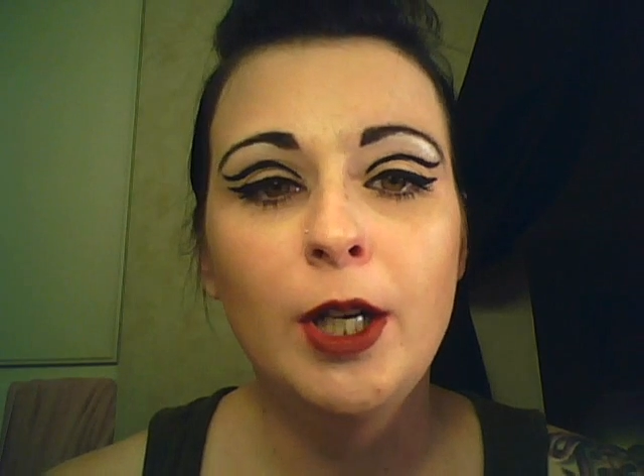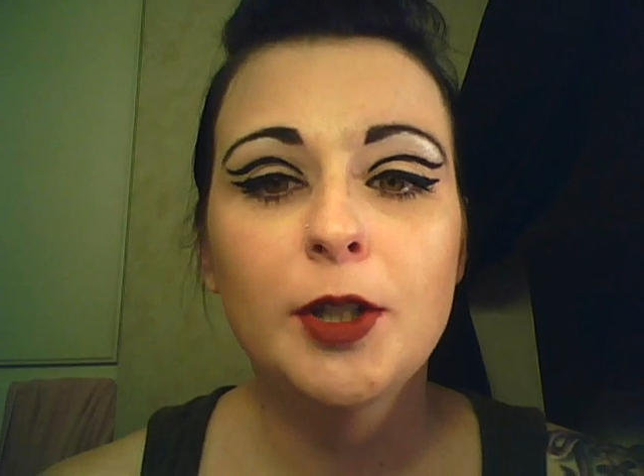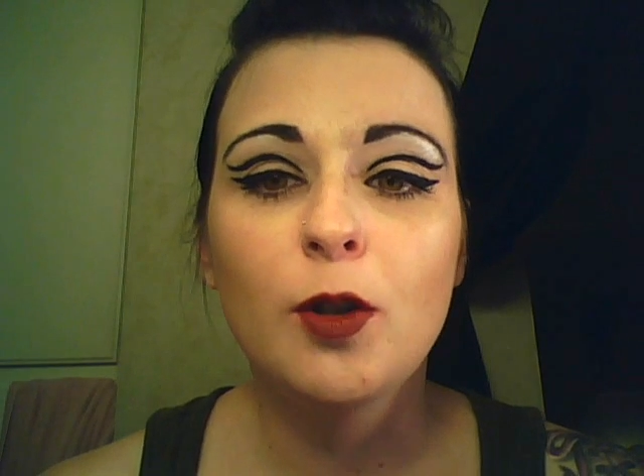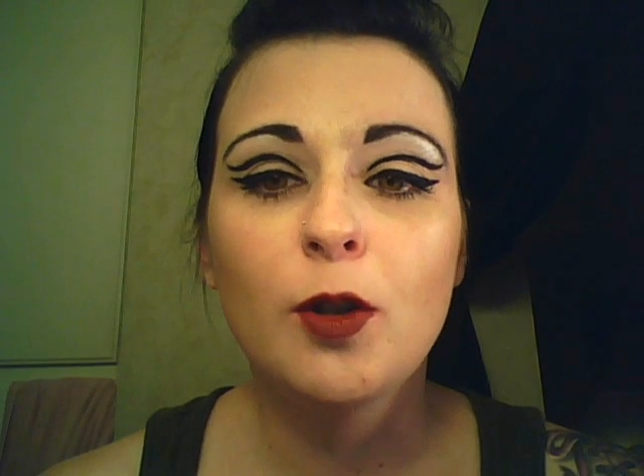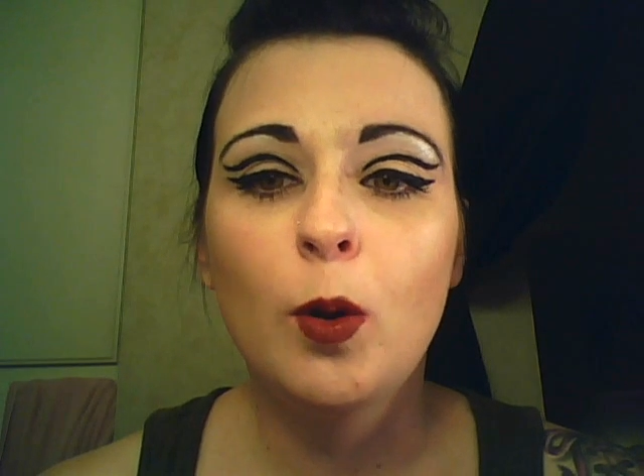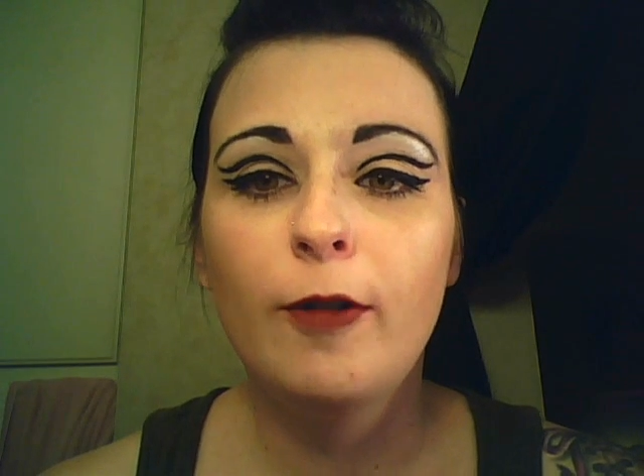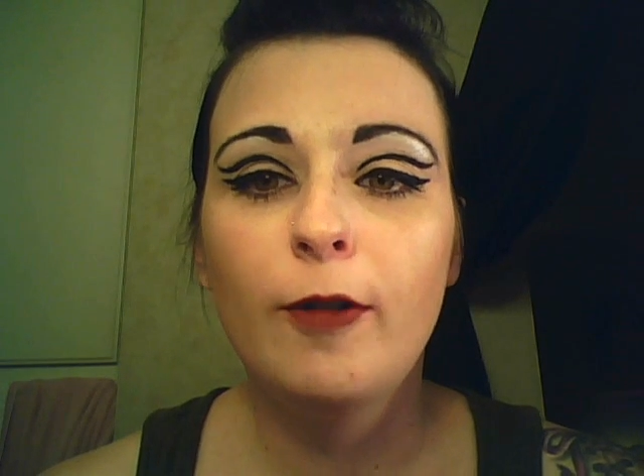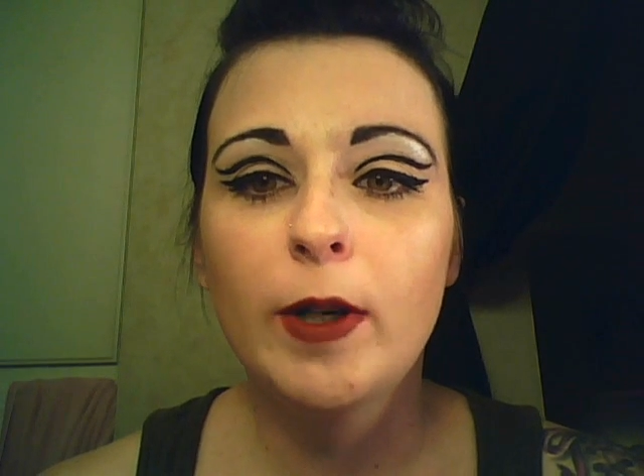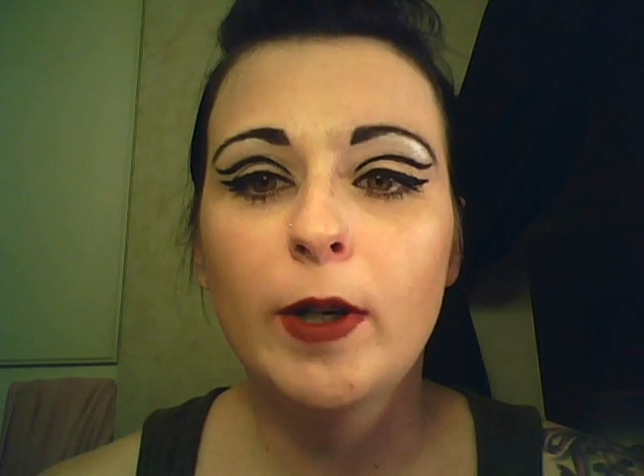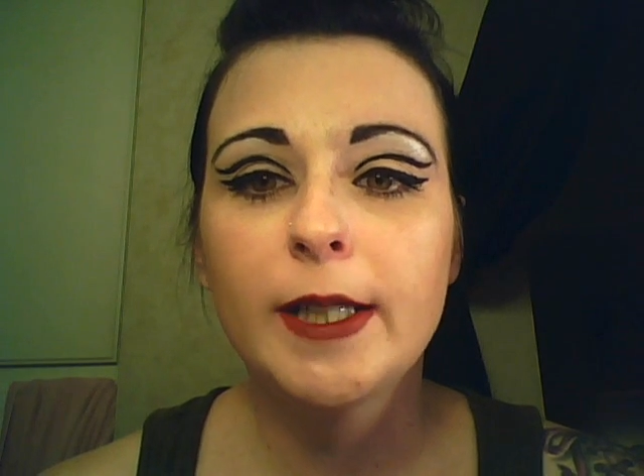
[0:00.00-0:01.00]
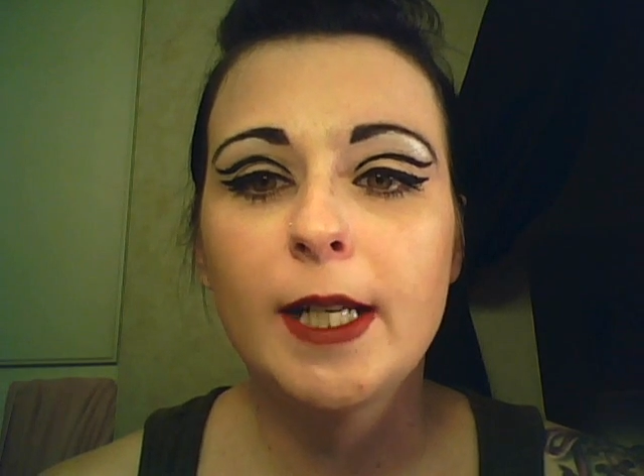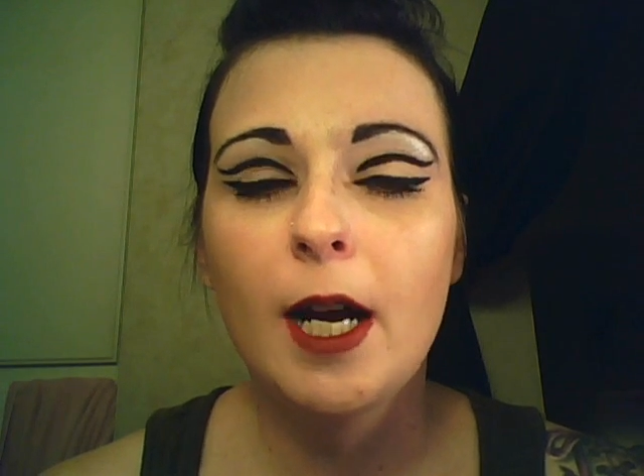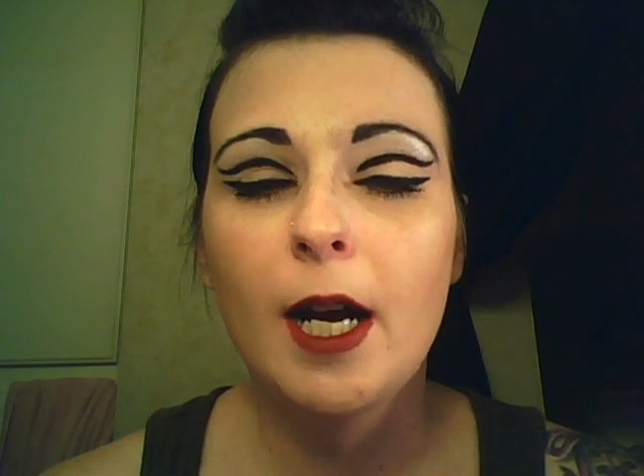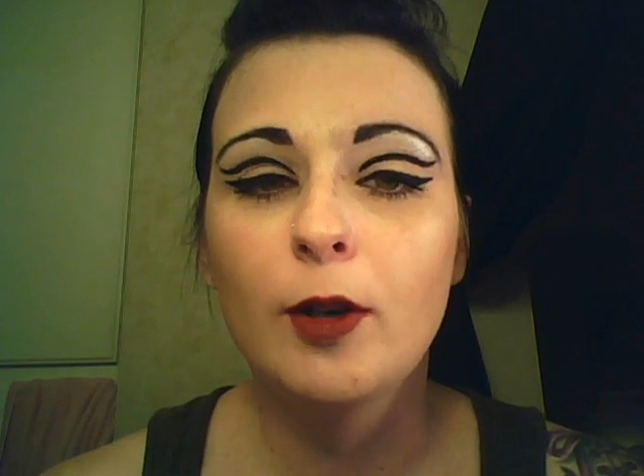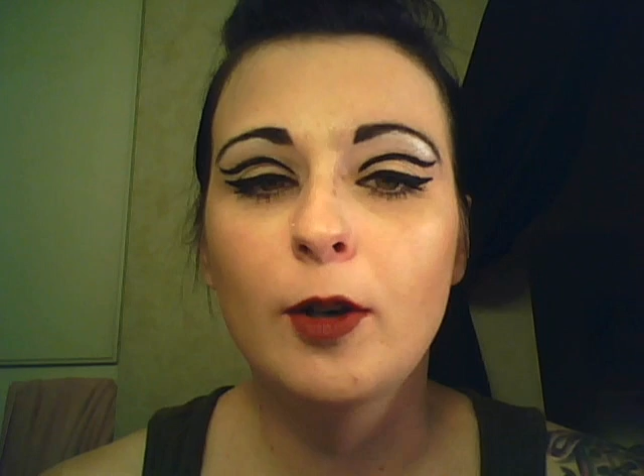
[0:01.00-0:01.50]
So if you want to see
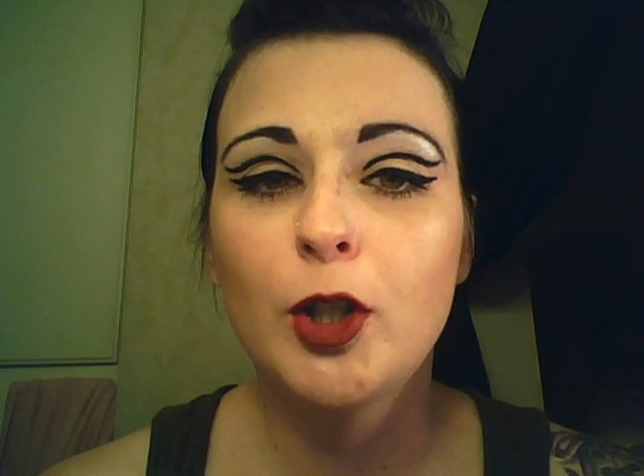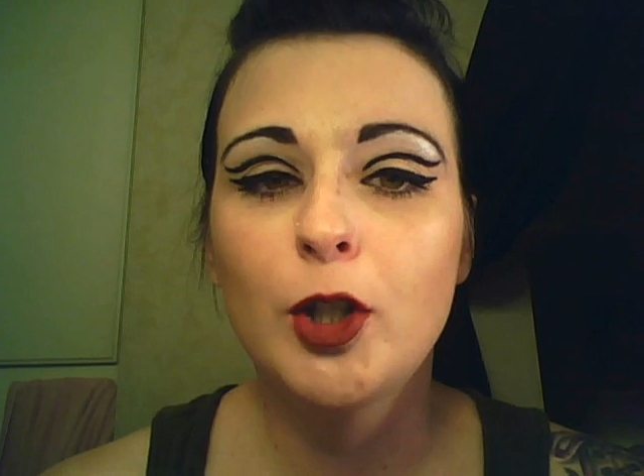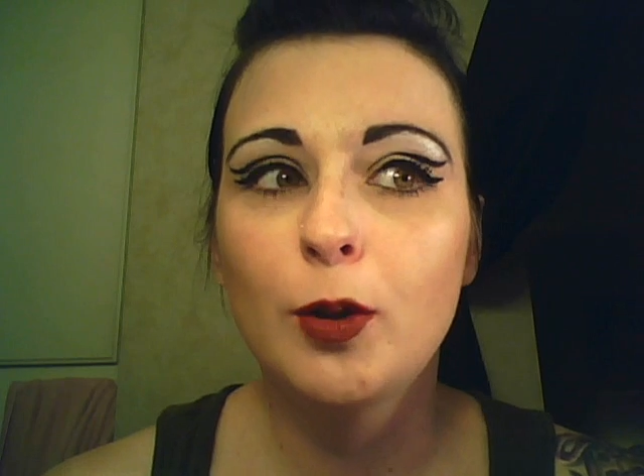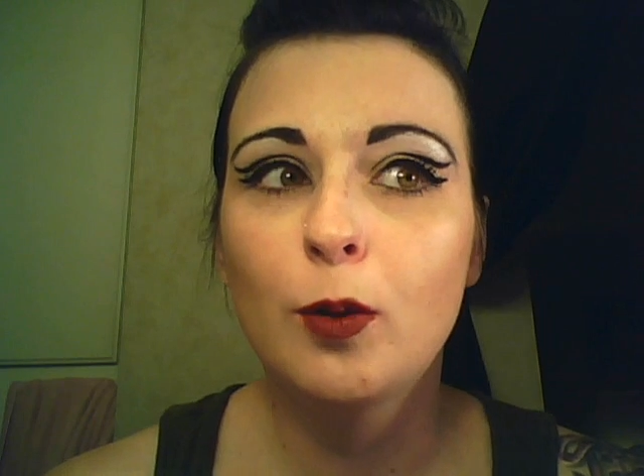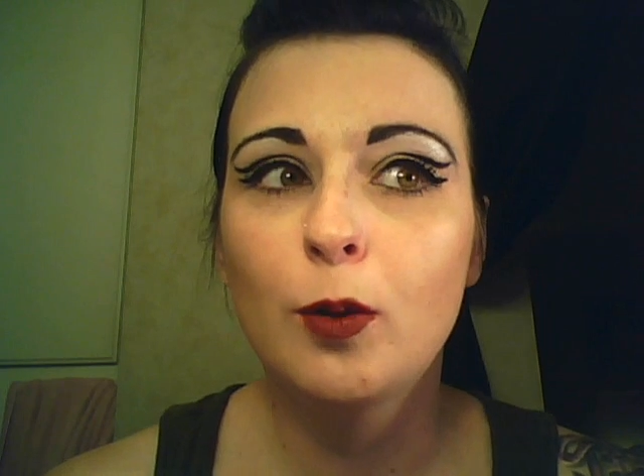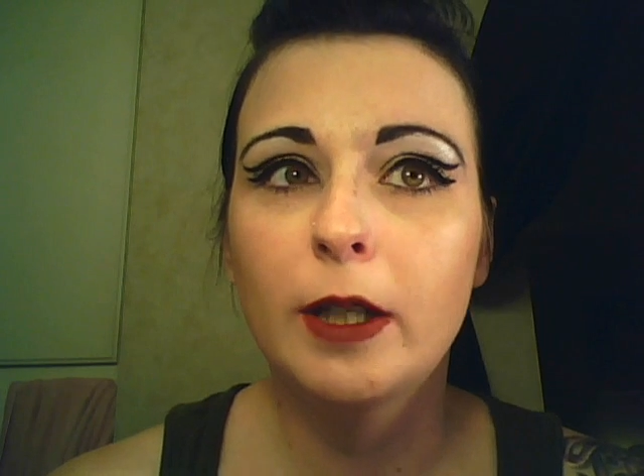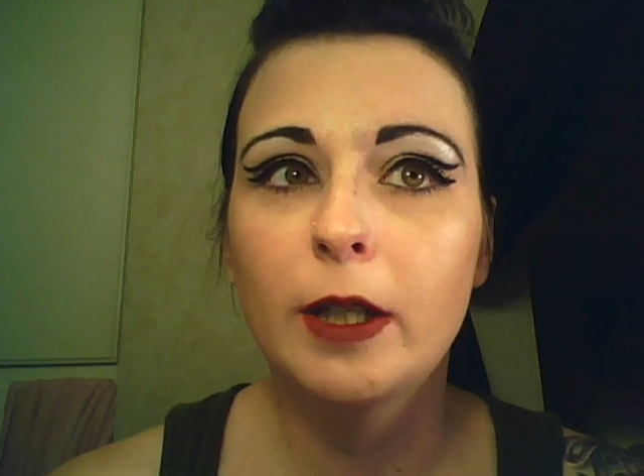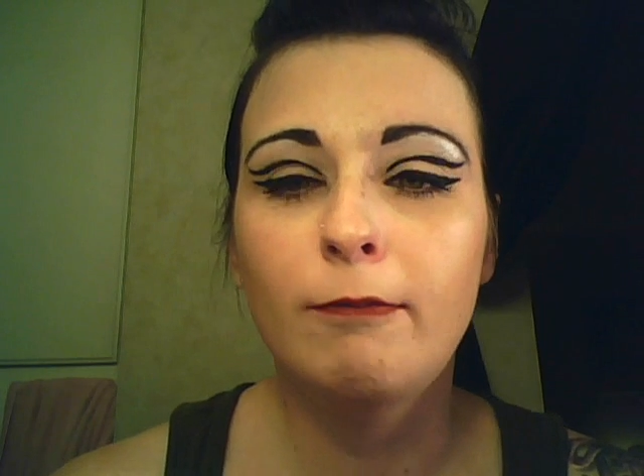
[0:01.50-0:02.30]
how to do it